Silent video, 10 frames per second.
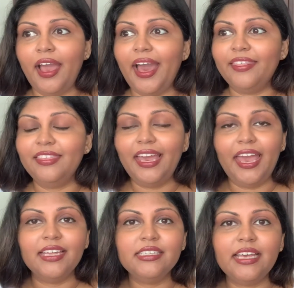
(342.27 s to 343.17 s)
at the
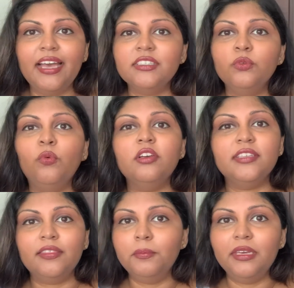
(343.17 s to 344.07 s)
end as it was
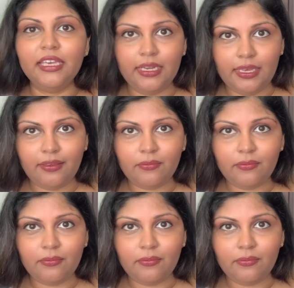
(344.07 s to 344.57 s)
at the beginning.